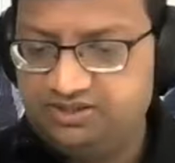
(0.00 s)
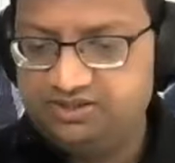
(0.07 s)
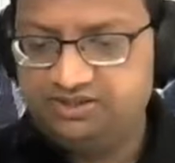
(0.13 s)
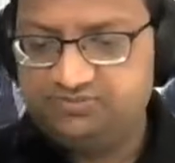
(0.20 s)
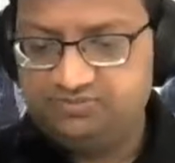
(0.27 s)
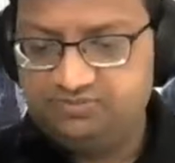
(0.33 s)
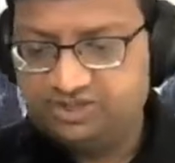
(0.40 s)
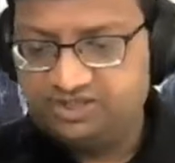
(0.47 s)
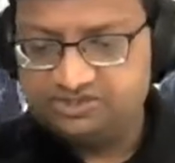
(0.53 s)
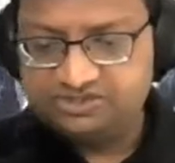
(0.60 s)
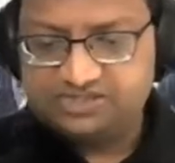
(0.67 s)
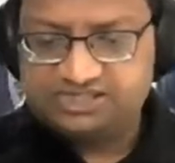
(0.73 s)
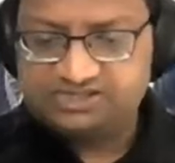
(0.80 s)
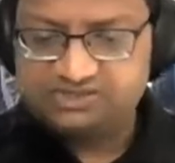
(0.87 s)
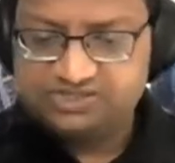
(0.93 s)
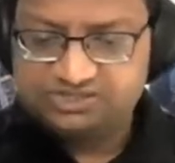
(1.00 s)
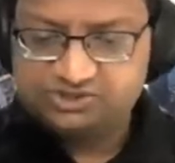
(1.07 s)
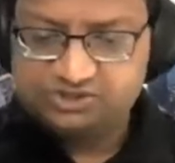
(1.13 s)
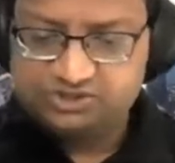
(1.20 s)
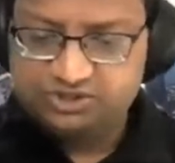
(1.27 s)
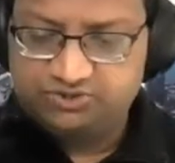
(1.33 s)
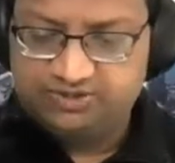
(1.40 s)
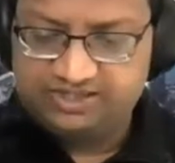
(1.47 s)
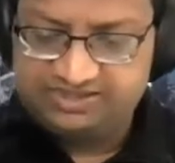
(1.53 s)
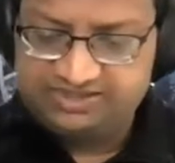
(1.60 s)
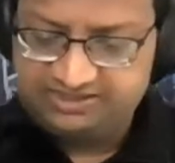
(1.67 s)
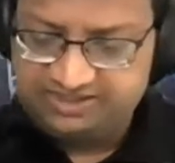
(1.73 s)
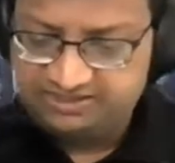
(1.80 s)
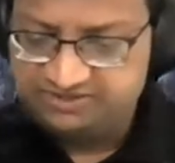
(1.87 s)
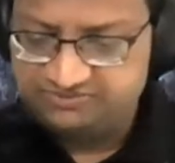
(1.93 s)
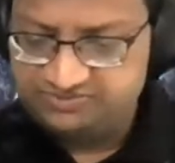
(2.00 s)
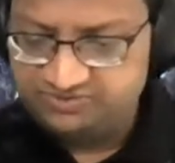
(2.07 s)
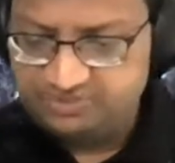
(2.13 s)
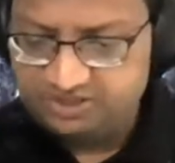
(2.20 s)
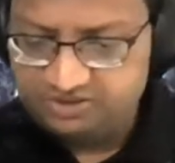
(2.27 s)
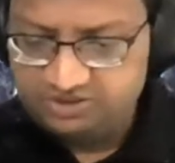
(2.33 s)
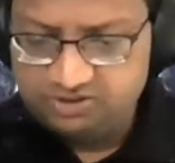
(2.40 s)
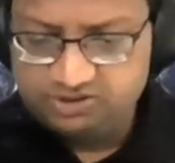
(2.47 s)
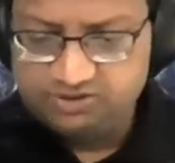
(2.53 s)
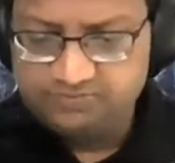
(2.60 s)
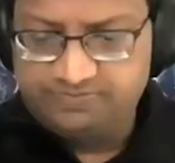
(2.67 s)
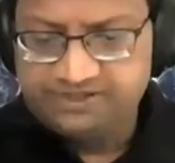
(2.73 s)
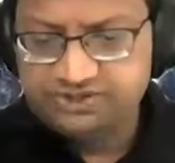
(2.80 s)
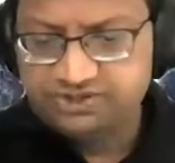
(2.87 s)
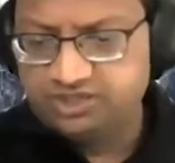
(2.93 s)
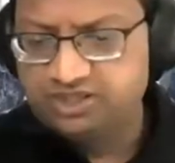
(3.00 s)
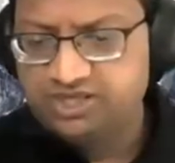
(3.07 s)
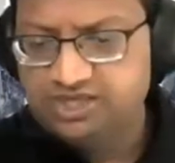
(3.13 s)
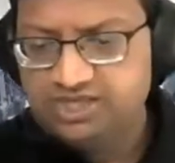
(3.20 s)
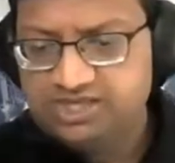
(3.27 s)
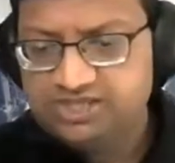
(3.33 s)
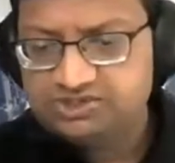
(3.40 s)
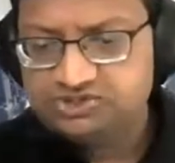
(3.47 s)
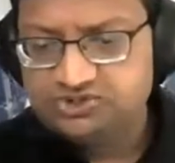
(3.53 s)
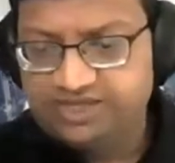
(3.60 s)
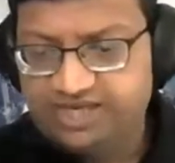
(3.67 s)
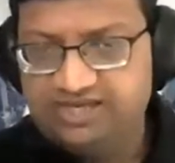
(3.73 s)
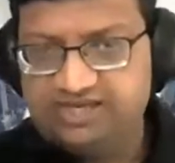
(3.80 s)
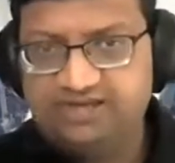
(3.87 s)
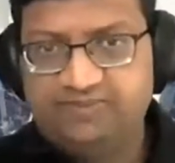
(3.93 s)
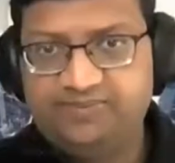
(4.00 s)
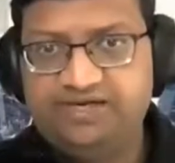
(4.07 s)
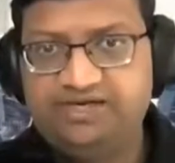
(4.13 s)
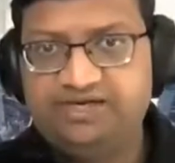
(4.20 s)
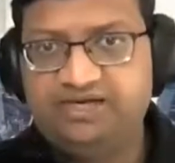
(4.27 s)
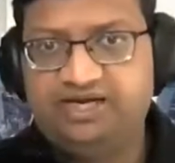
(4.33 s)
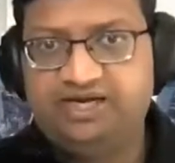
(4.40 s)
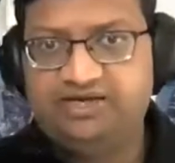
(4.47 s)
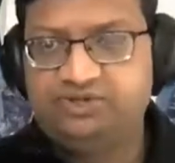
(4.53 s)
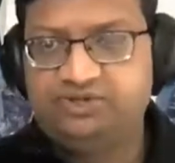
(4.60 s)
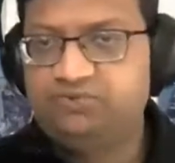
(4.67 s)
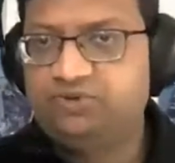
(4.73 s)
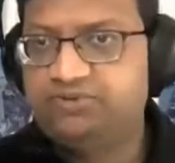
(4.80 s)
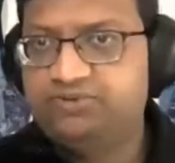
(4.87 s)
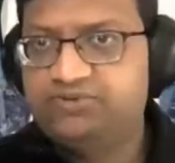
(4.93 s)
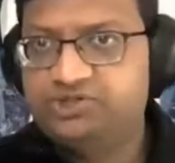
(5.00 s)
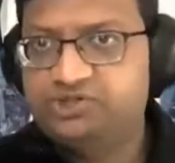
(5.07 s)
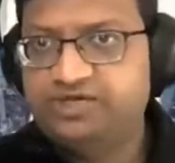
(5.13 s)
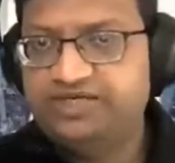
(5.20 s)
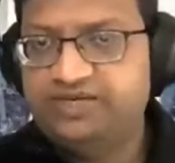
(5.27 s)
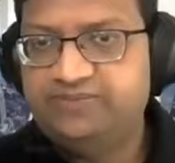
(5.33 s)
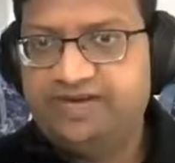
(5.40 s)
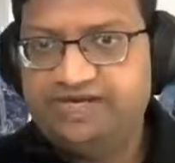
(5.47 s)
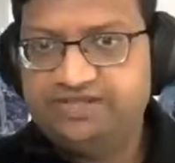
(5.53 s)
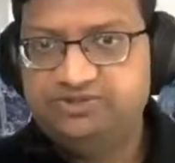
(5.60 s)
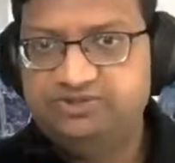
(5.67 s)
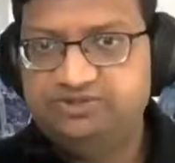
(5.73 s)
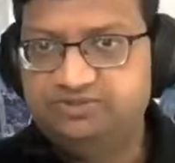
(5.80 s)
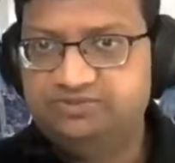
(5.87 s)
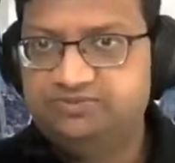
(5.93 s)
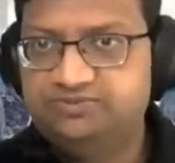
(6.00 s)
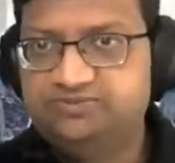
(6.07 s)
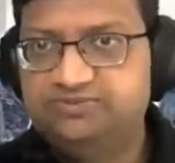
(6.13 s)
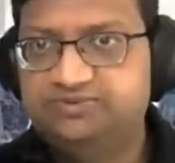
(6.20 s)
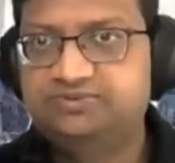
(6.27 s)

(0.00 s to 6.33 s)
okay, so that's good to know. I think that gives him a good picture. So yeah, I mean, do you want me to pitch your idea back to you?